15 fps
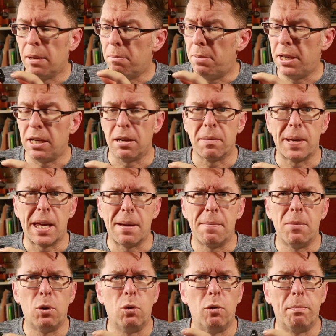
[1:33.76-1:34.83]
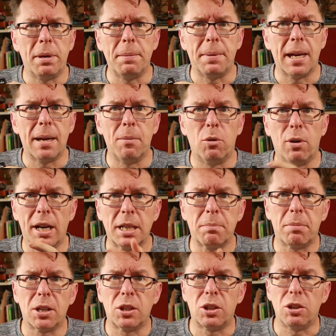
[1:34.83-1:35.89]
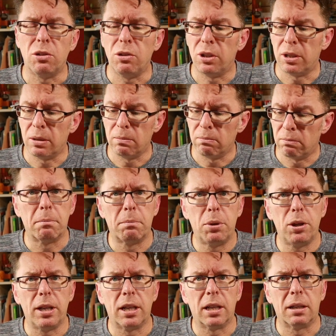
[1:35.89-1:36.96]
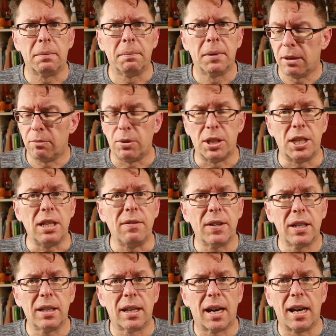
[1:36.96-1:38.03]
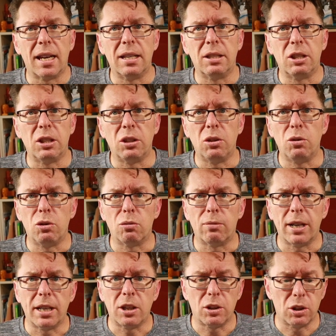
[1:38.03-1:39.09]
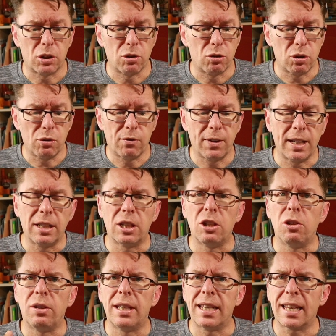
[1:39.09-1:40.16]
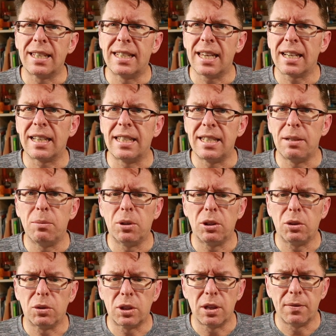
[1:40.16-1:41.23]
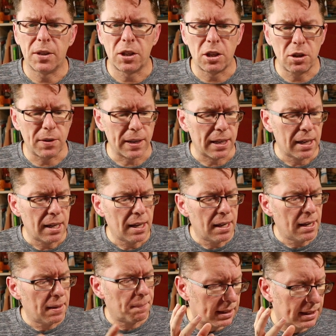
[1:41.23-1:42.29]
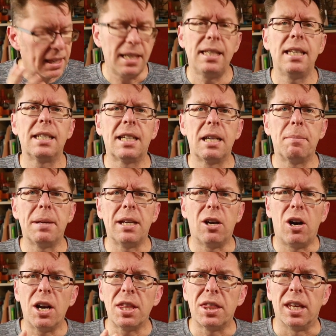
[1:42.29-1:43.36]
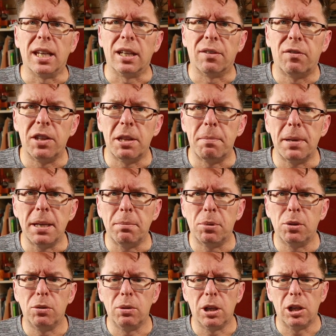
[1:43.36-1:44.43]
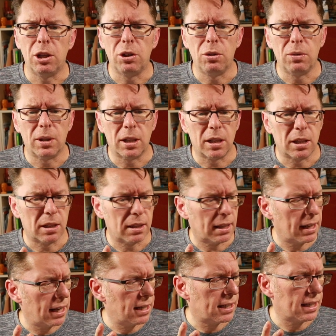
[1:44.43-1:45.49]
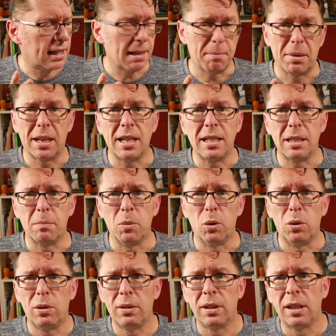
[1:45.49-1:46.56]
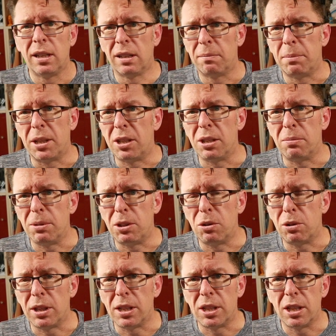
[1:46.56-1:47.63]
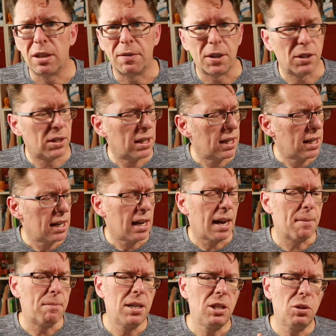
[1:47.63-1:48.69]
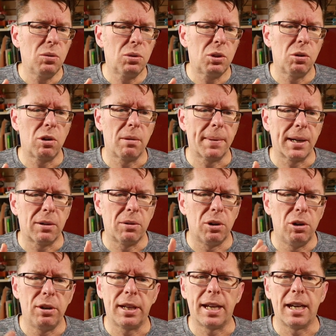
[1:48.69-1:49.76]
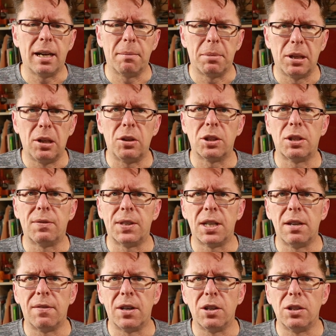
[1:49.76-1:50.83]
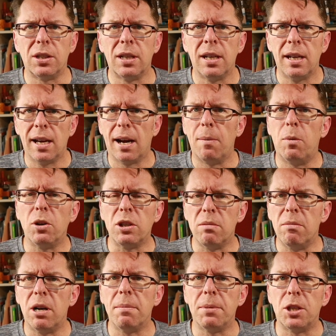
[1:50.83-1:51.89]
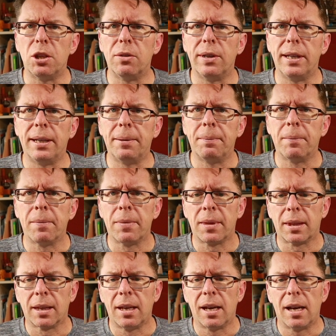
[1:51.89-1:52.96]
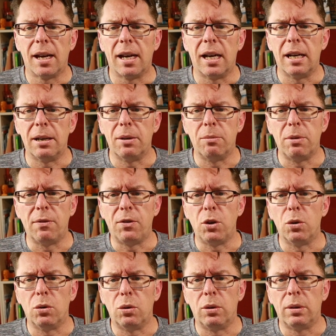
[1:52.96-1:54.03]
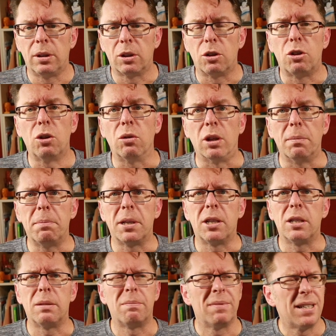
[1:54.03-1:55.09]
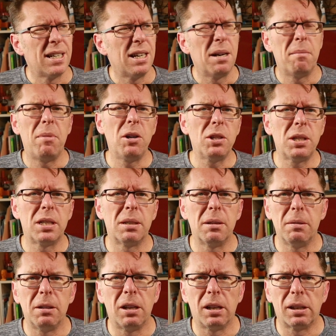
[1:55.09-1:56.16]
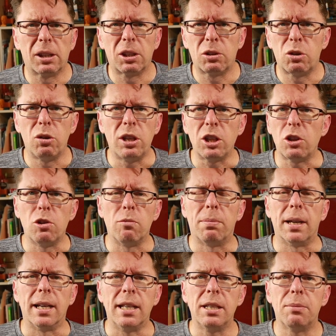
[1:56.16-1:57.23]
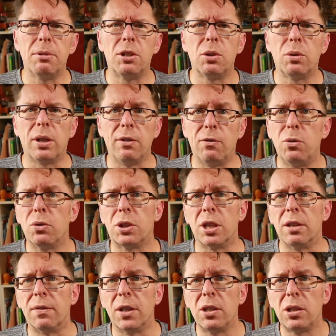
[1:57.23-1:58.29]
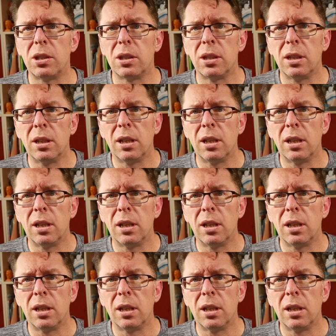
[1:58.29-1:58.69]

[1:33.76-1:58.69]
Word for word: PWM or PPM or SBUS so you can put in a receiver and use your radio to control things and you can exactly see what your servos are doing. This is going to be, I think, for the people who are into their planes more because we're talking servos and when you're talking about hooking up lots of servos and what you might be doing uh, with your controller because most uh, traditional planes, we're talking four servos